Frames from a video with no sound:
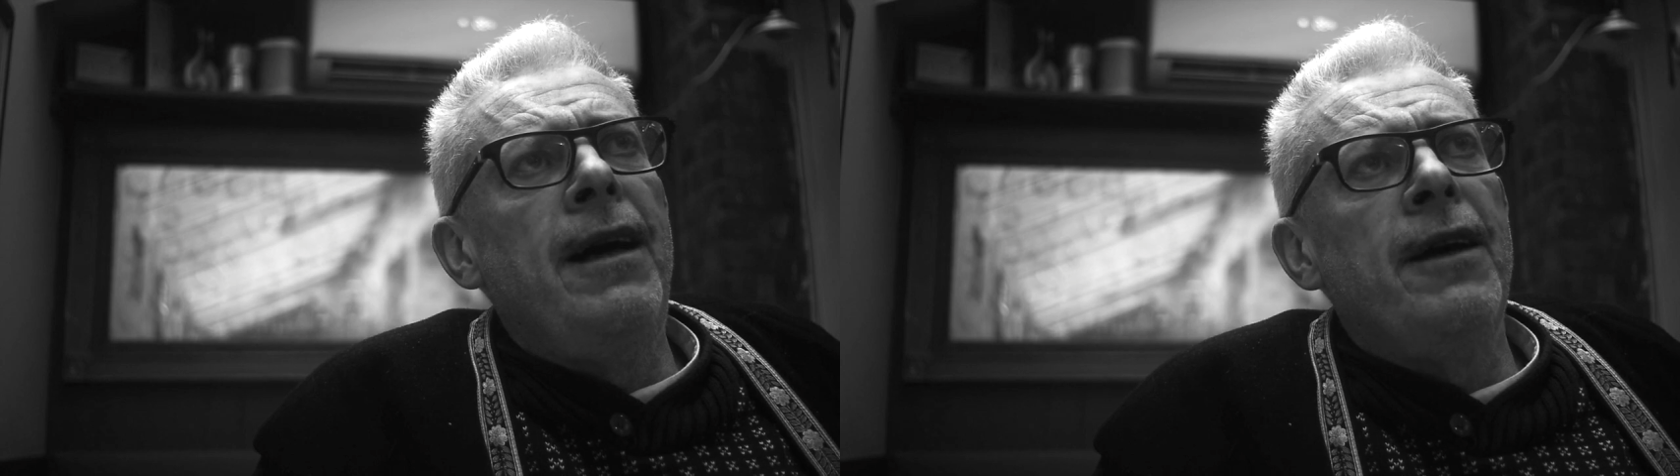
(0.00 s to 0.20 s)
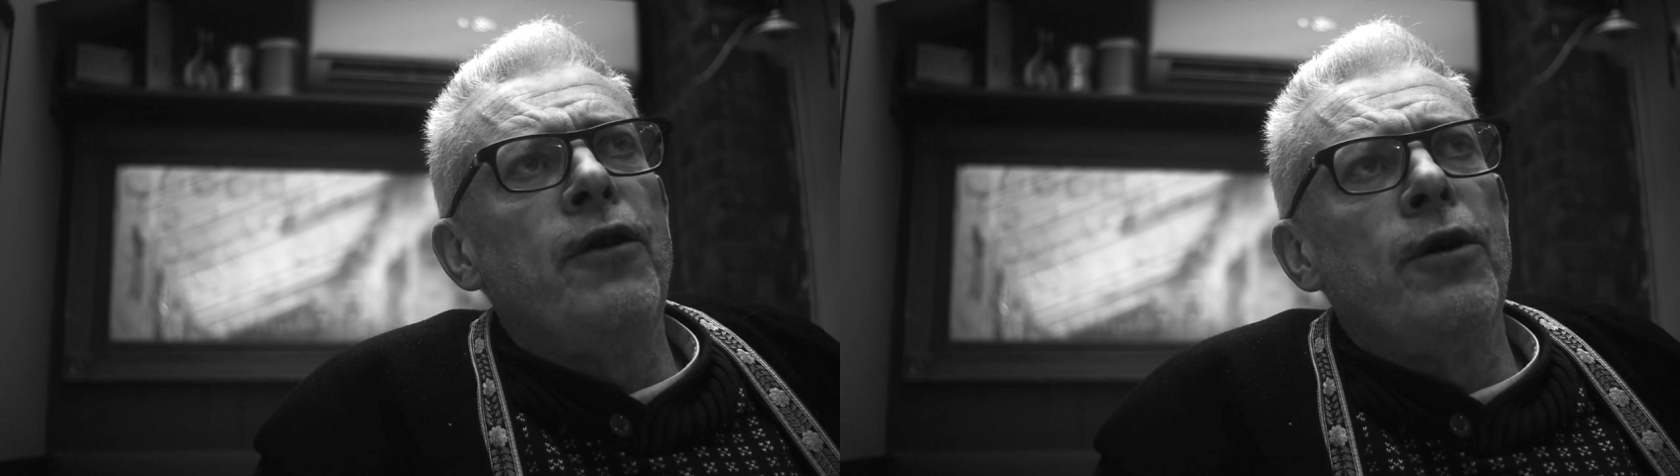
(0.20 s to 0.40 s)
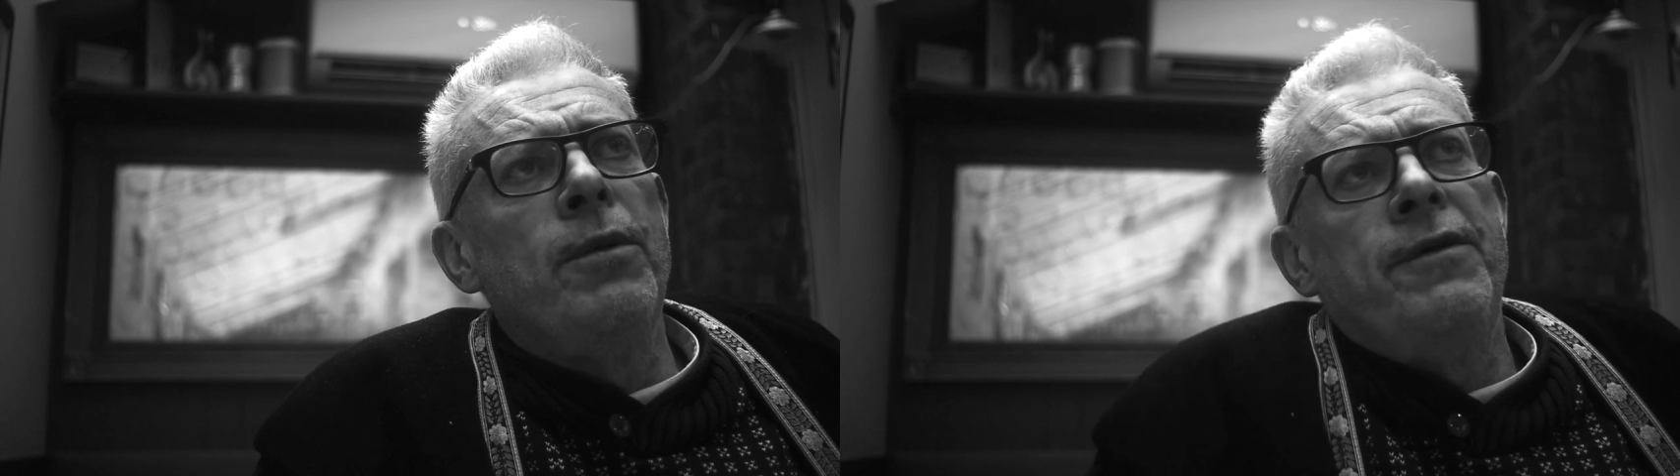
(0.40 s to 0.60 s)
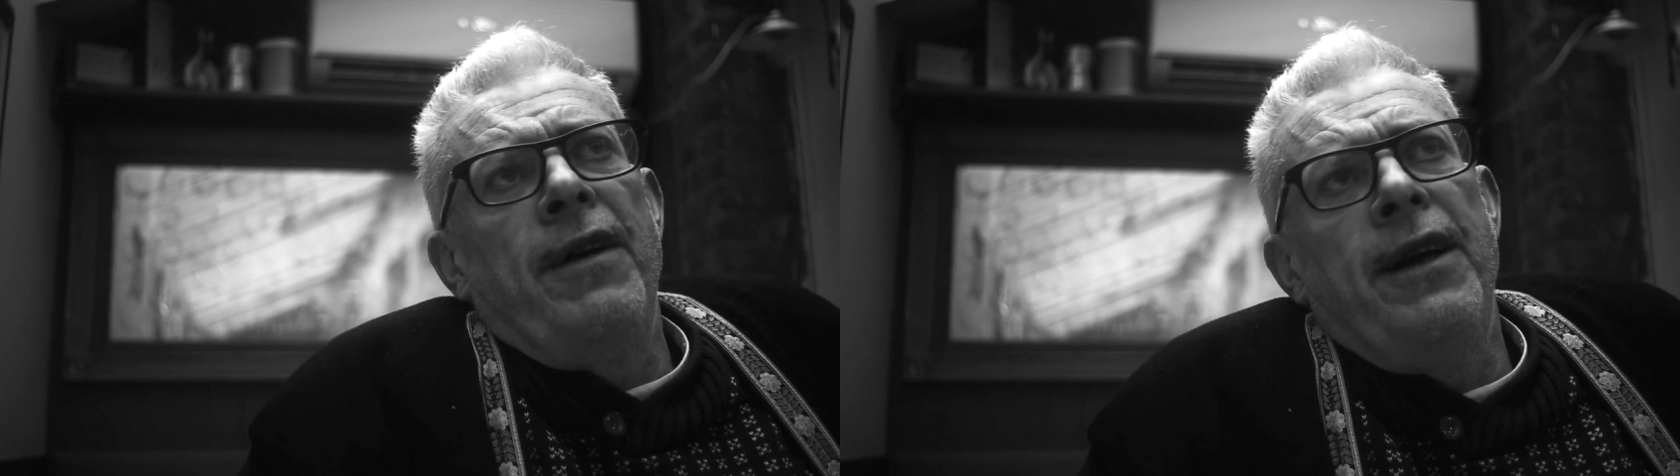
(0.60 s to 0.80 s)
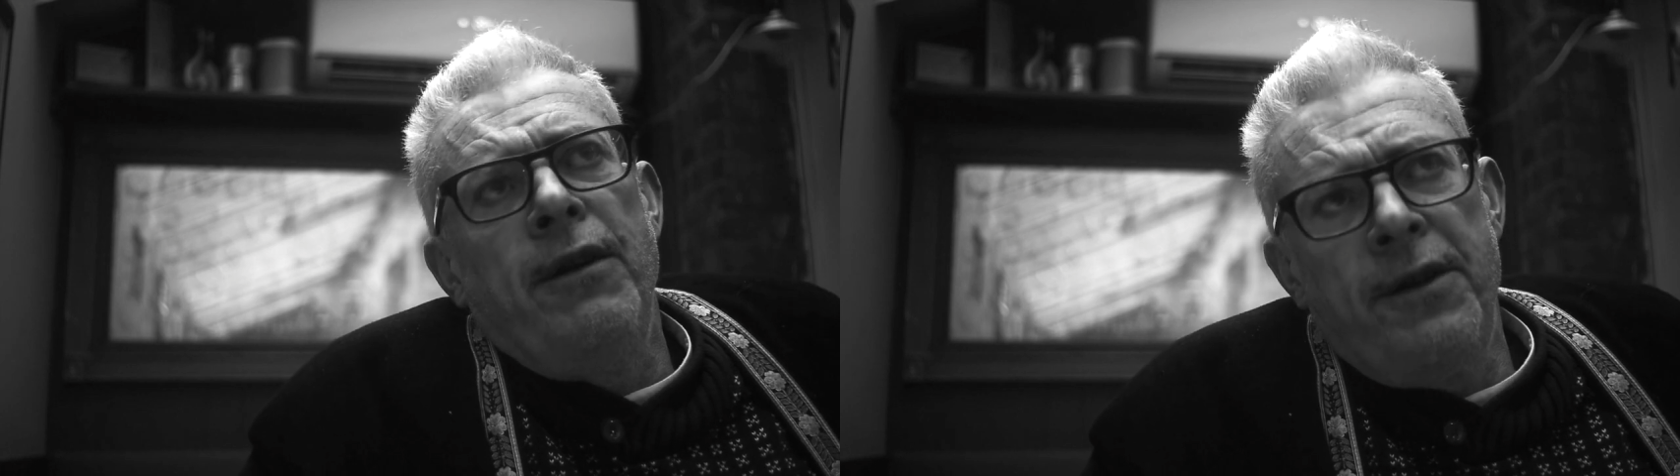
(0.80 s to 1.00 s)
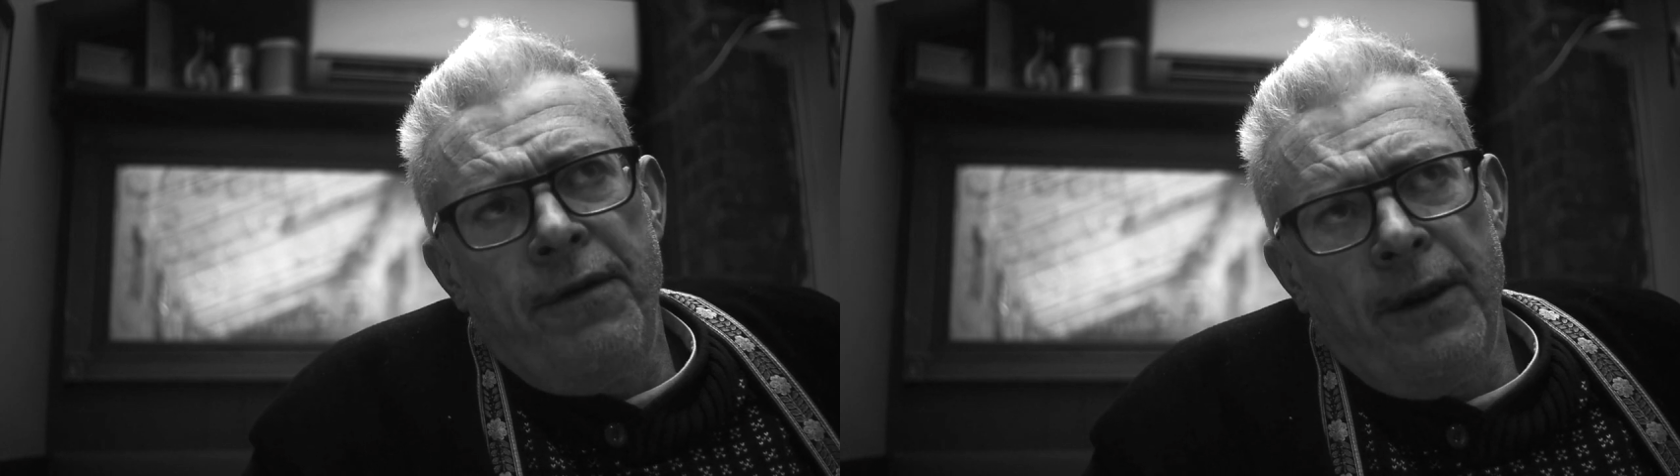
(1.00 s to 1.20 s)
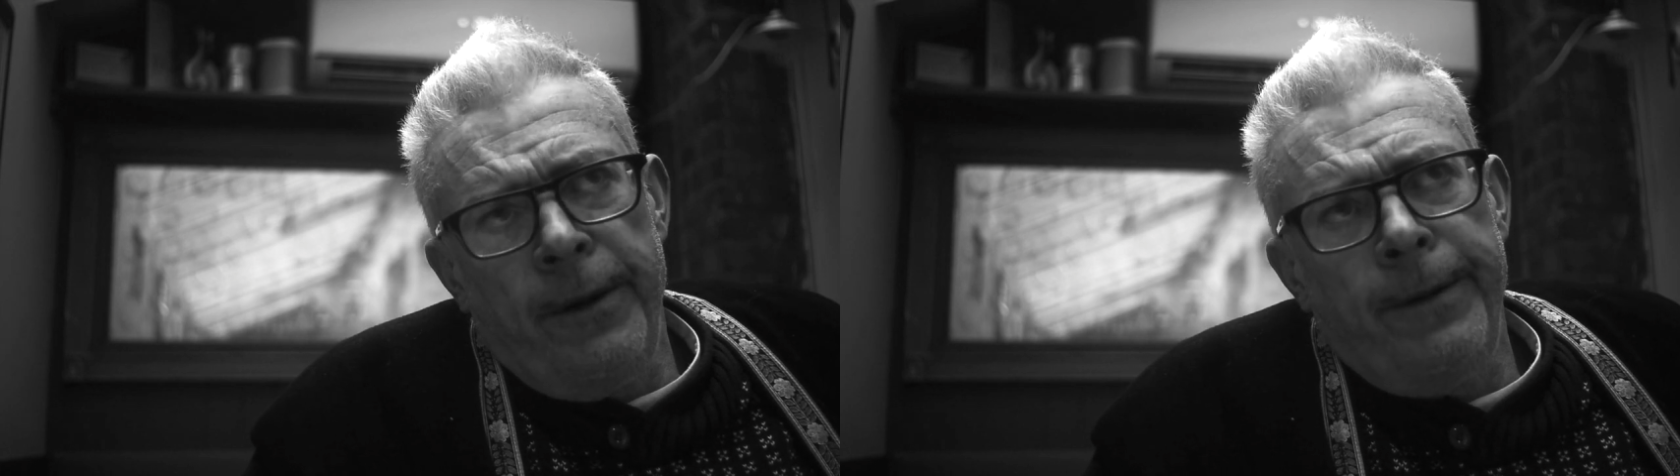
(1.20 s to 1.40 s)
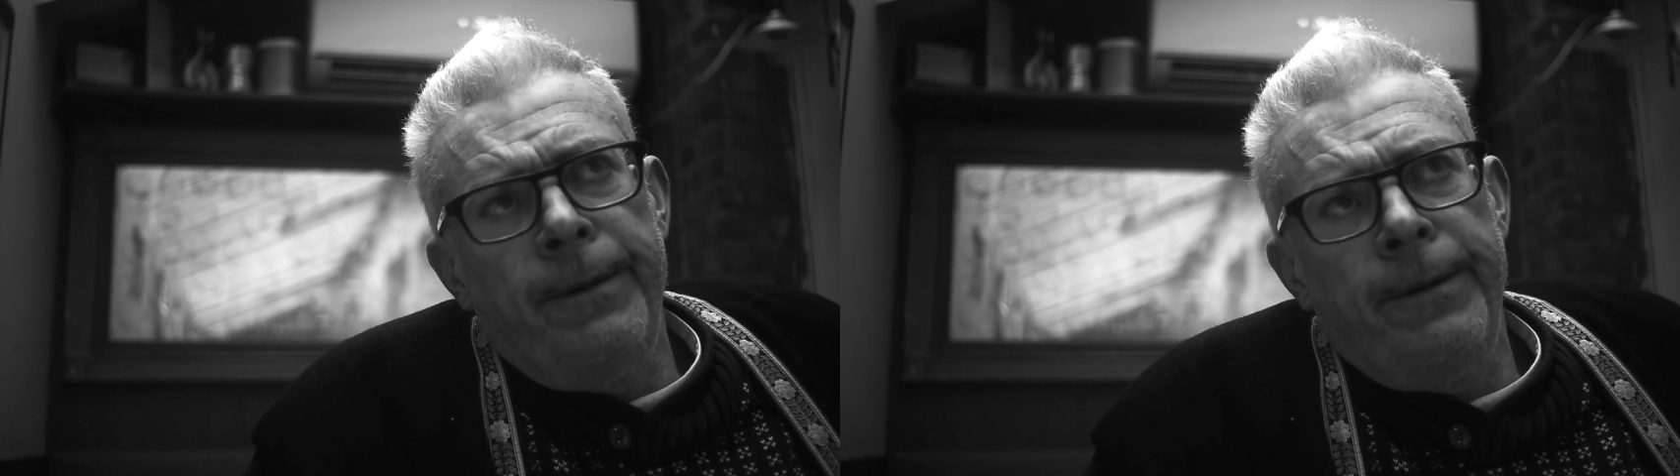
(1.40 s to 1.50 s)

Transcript: I thought it was very useful